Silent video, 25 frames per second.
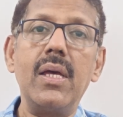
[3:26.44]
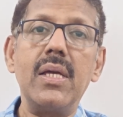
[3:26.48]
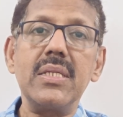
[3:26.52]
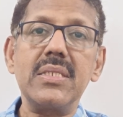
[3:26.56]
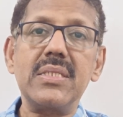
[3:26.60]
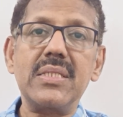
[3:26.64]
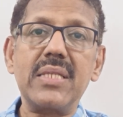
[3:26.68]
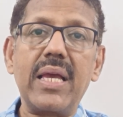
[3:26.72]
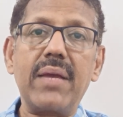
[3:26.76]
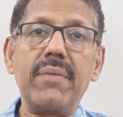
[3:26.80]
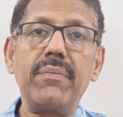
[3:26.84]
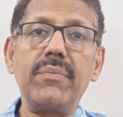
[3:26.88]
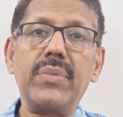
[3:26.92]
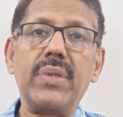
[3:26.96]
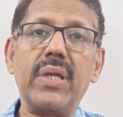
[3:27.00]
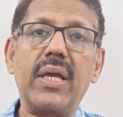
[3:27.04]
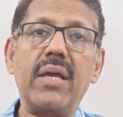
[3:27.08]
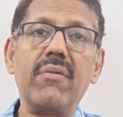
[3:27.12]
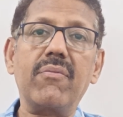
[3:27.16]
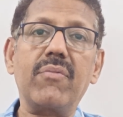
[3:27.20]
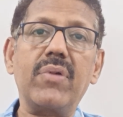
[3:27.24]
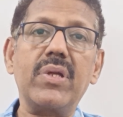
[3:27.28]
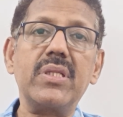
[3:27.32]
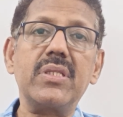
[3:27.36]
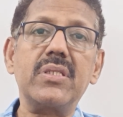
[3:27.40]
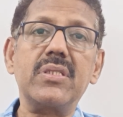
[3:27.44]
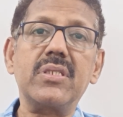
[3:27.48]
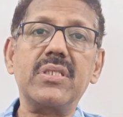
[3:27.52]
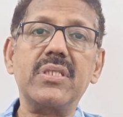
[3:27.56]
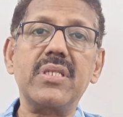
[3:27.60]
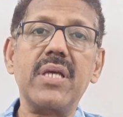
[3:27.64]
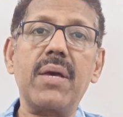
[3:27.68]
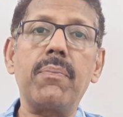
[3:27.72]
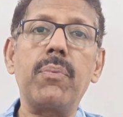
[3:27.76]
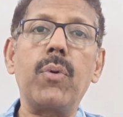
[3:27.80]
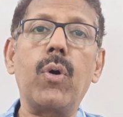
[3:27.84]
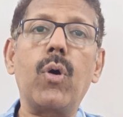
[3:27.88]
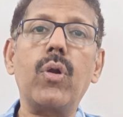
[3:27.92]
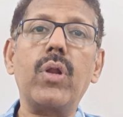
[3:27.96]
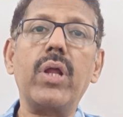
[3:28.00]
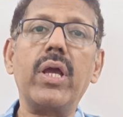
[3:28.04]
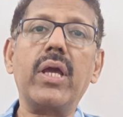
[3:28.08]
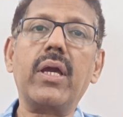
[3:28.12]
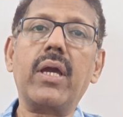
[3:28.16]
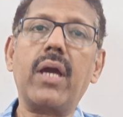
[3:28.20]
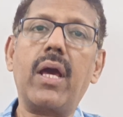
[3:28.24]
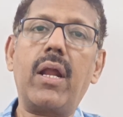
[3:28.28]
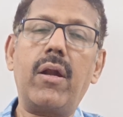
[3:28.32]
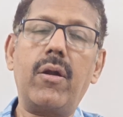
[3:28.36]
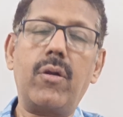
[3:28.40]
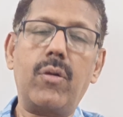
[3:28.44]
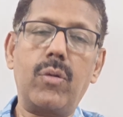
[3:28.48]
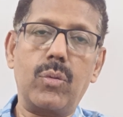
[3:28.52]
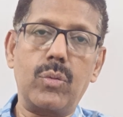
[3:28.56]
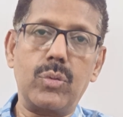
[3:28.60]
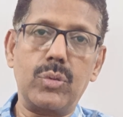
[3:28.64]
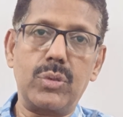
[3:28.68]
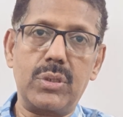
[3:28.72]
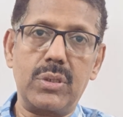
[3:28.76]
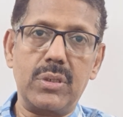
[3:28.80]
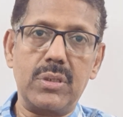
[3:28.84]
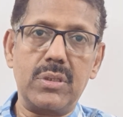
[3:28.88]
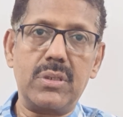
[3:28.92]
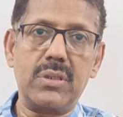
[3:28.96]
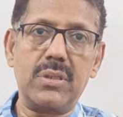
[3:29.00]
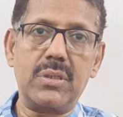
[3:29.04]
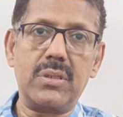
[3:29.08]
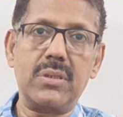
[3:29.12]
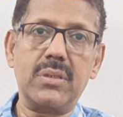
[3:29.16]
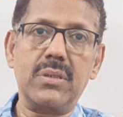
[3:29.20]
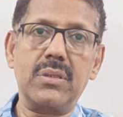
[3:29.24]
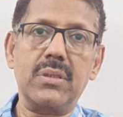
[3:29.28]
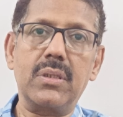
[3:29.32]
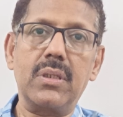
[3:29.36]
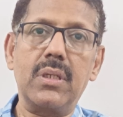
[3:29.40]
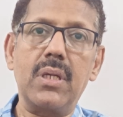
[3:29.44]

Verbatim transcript: Same thing with seborrheic keratosis.